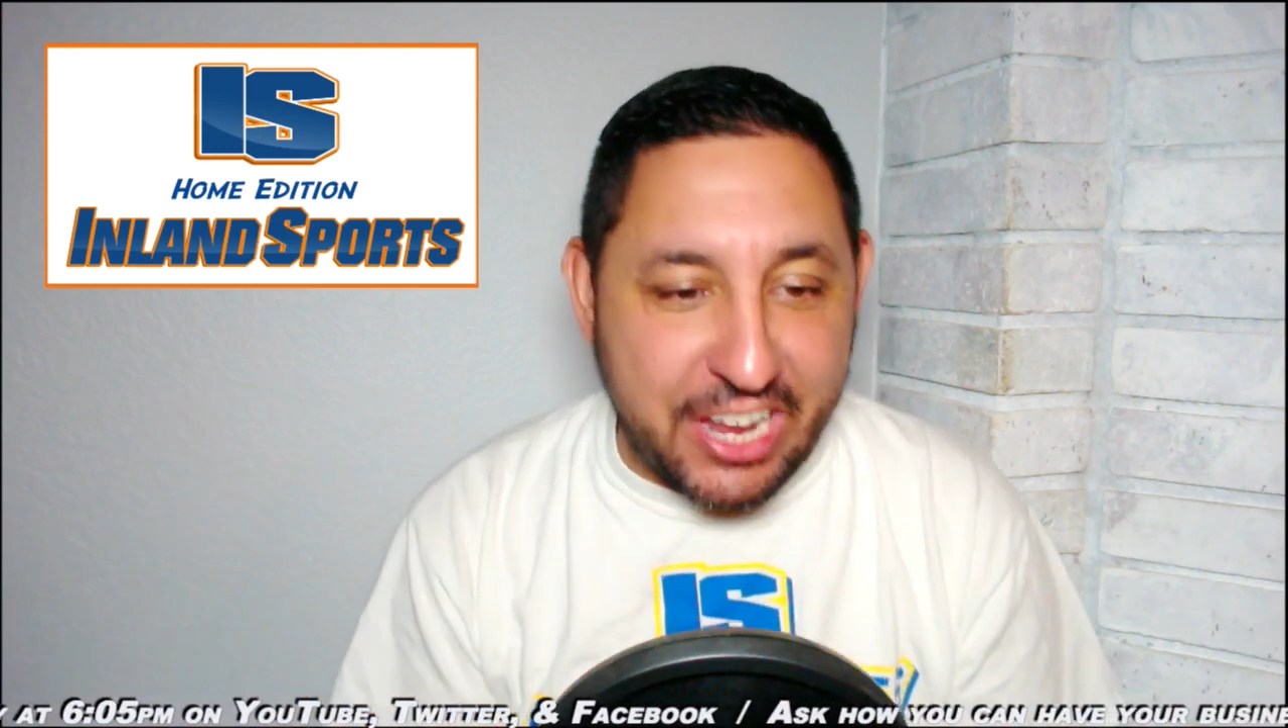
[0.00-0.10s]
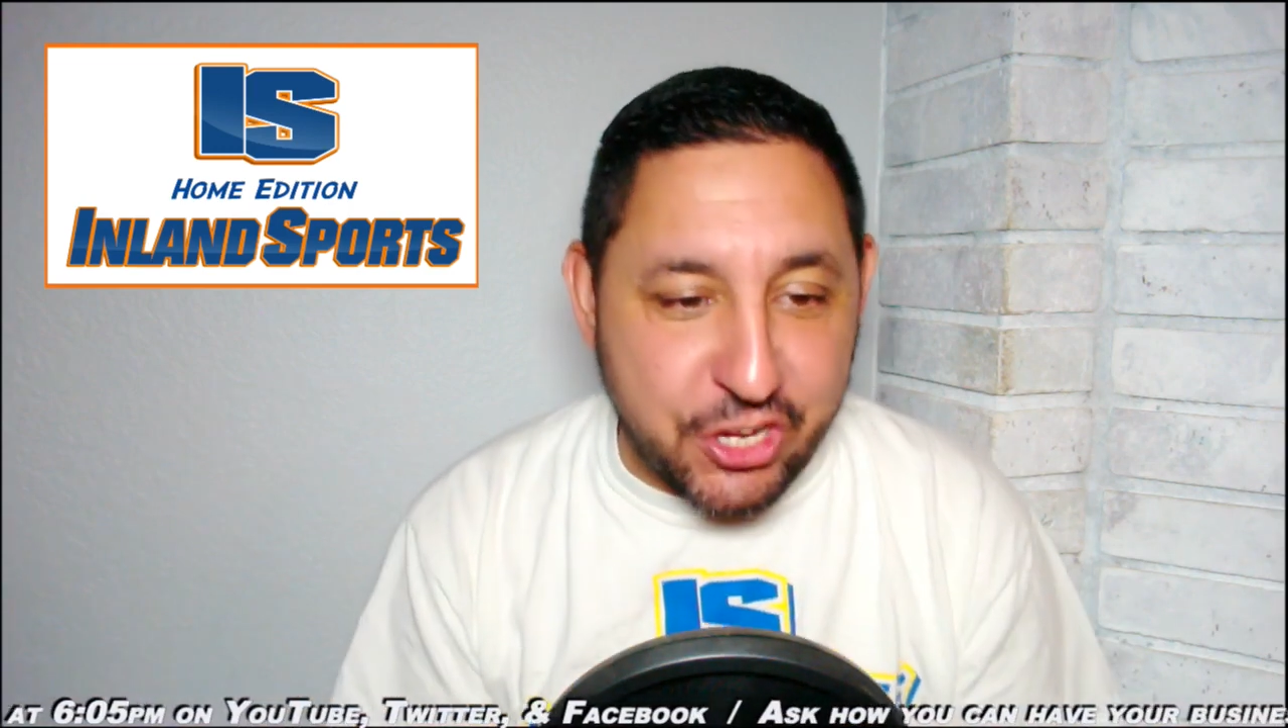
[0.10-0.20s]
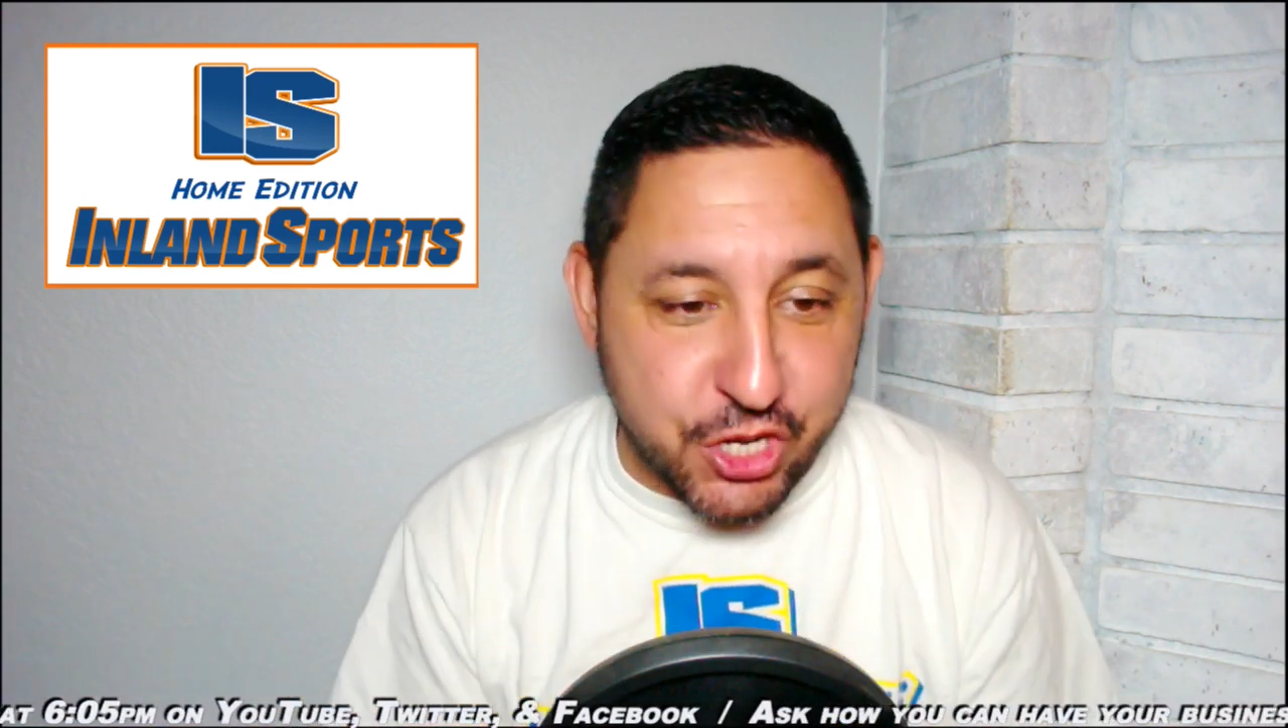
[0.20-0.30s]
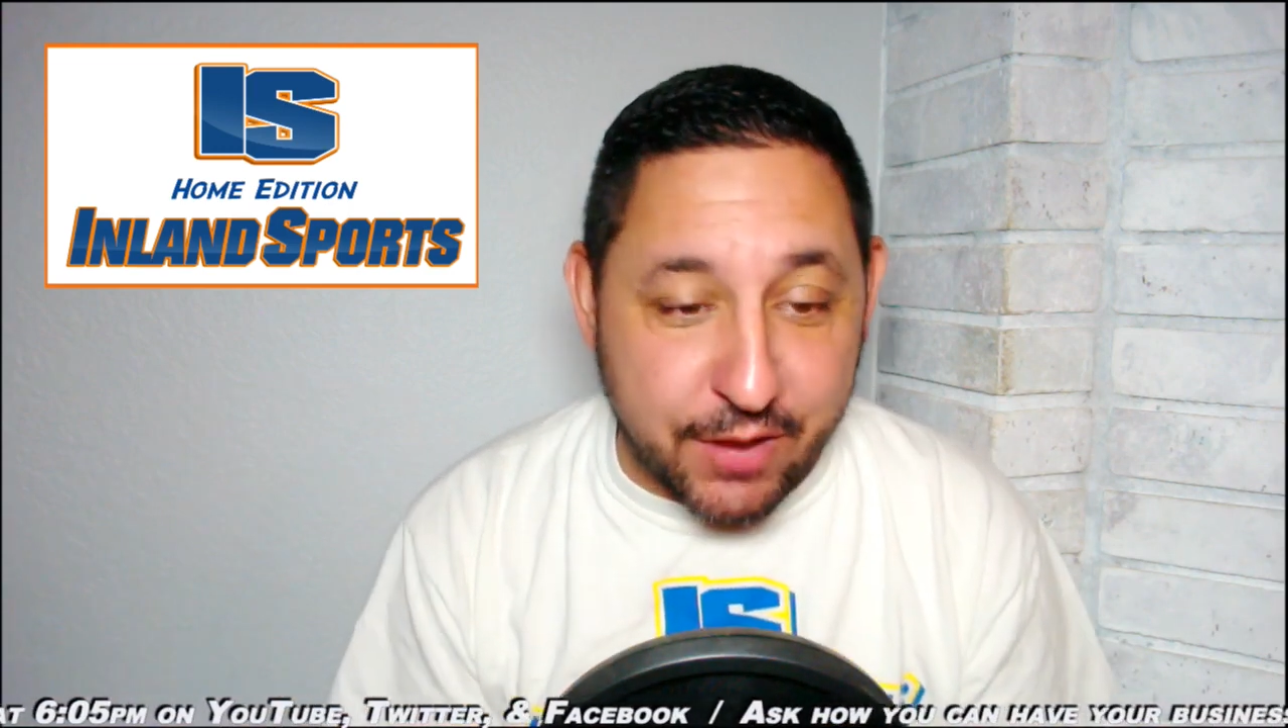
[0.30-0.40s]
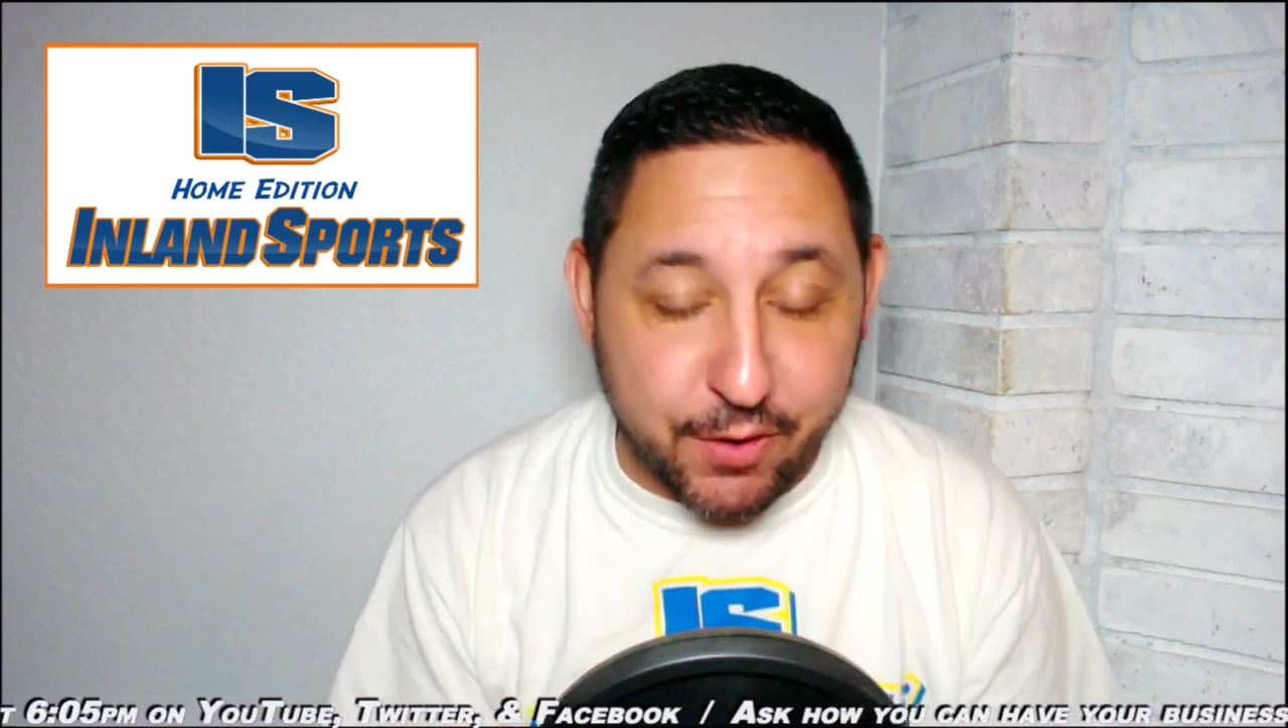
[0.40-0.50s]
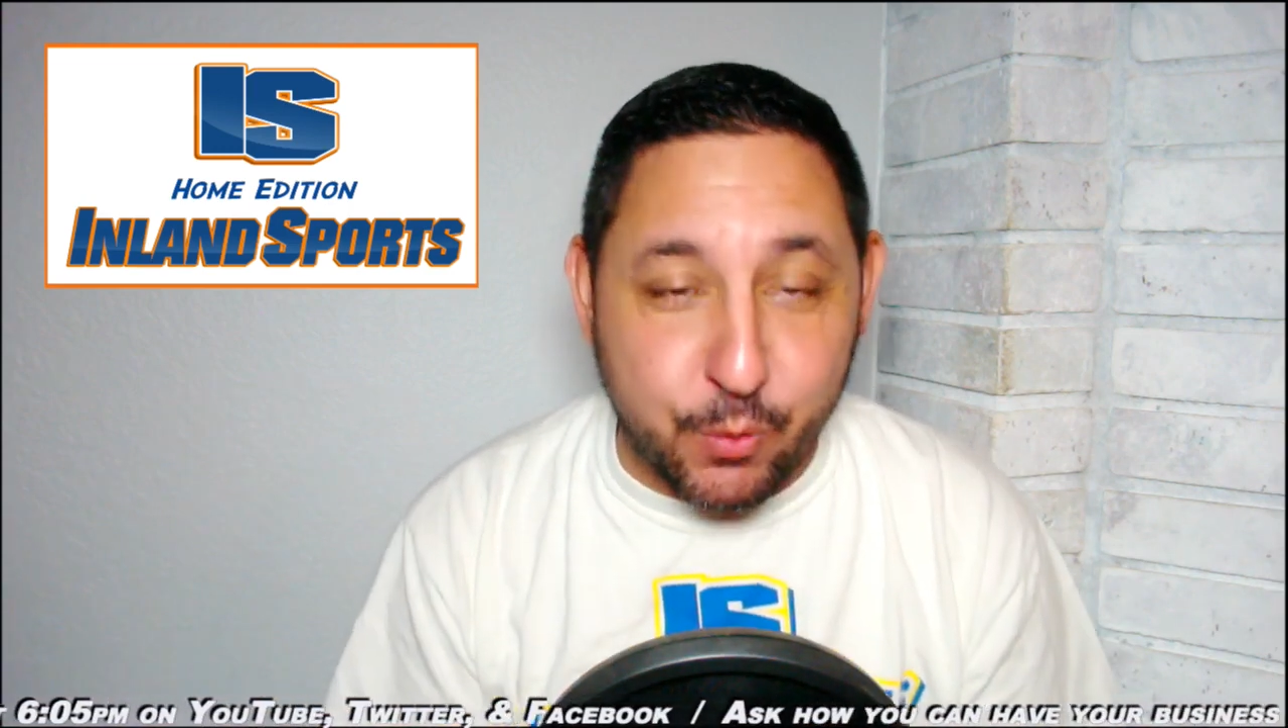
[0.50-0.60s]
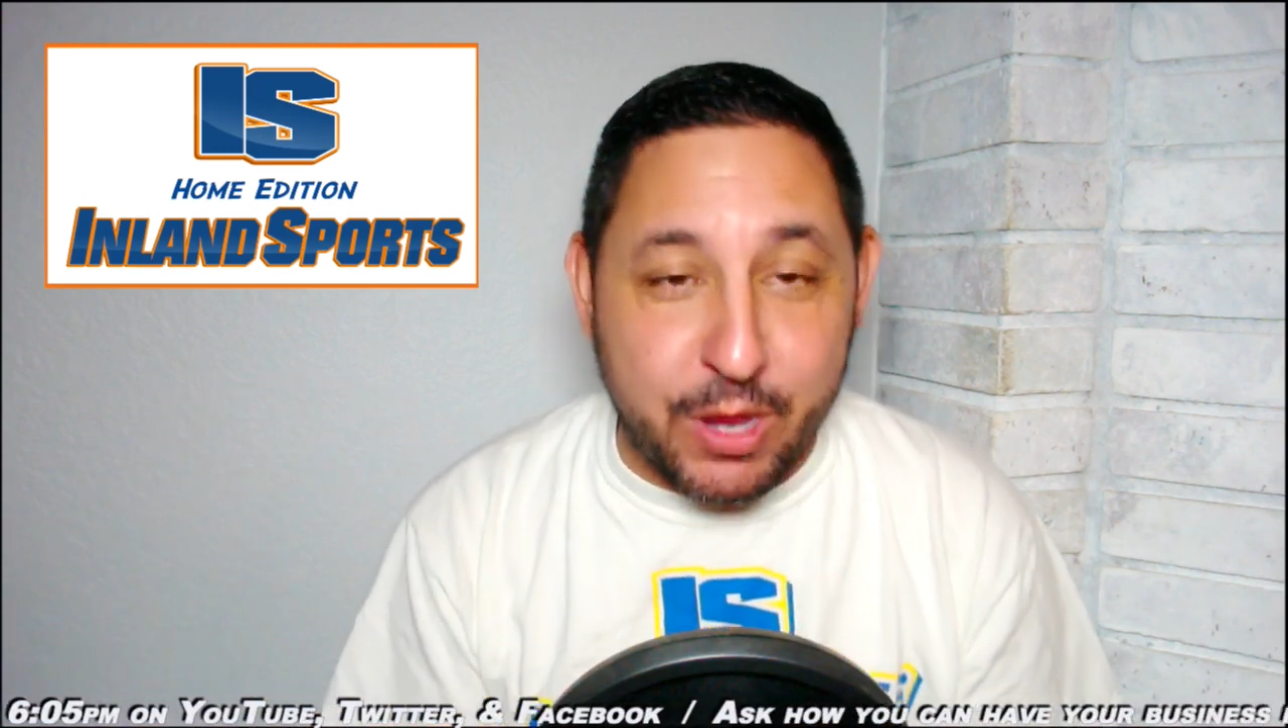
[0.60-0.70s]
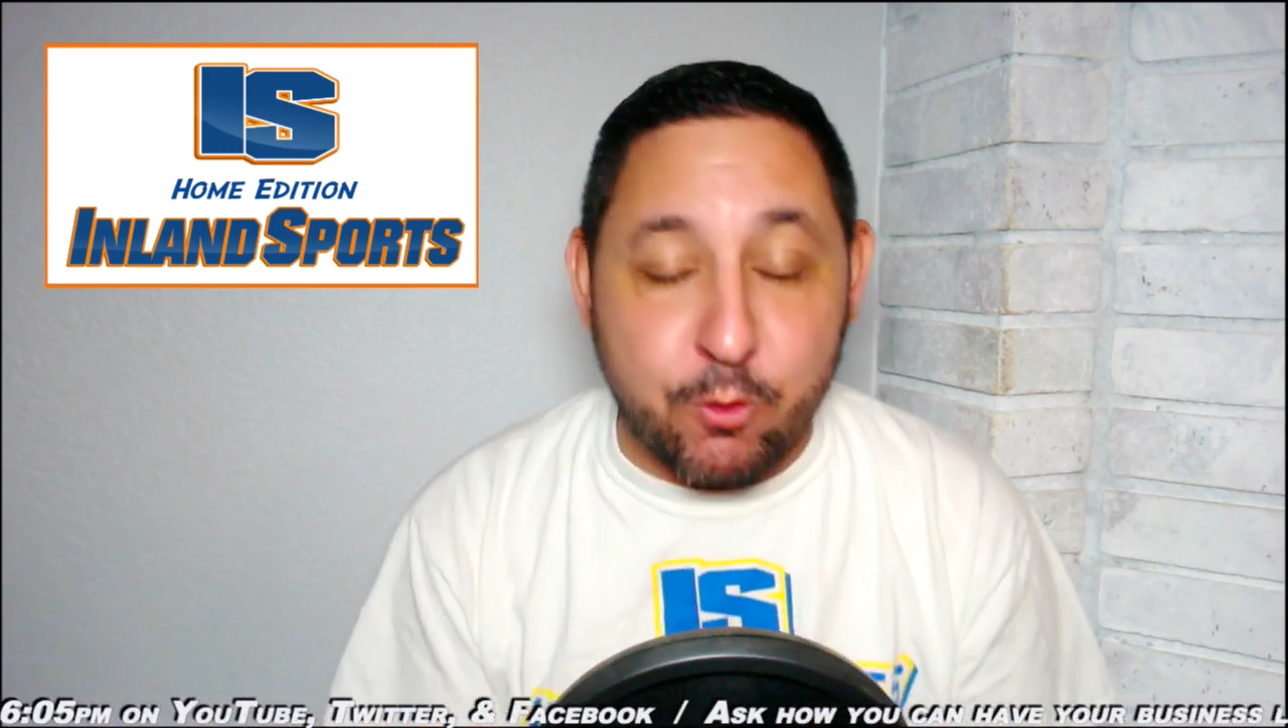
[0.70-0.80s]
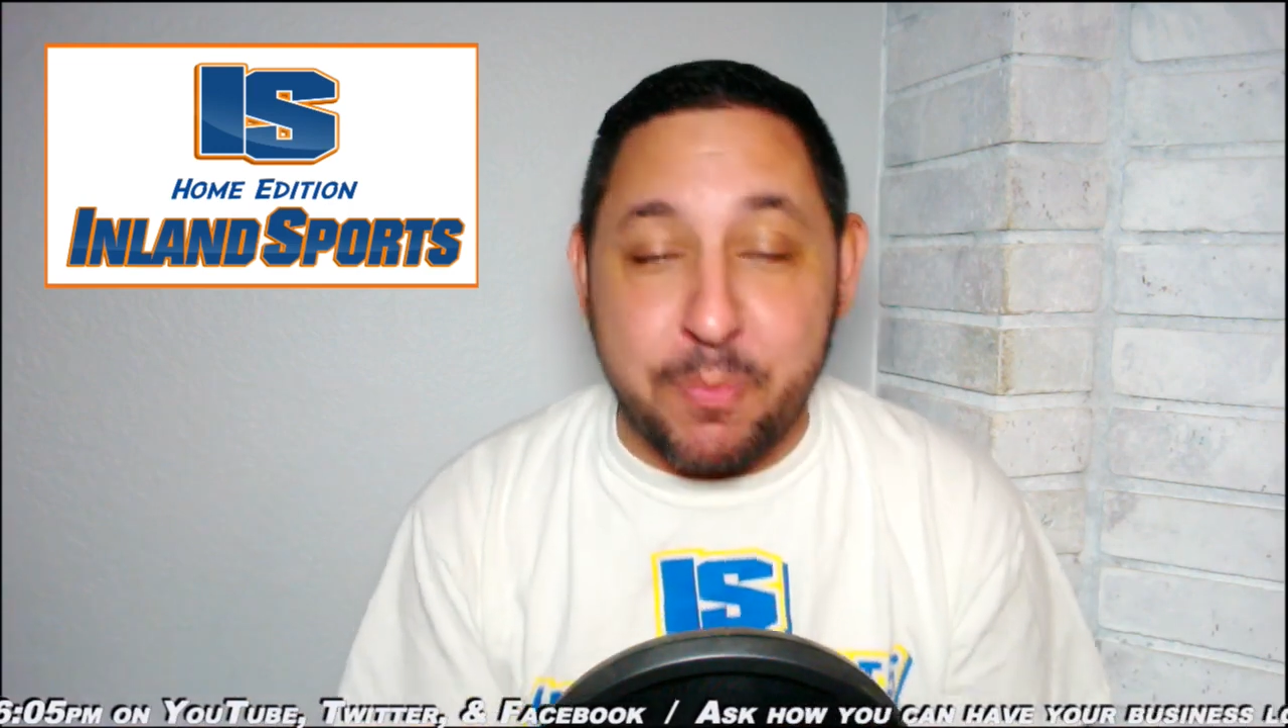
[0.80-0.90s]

each and every week.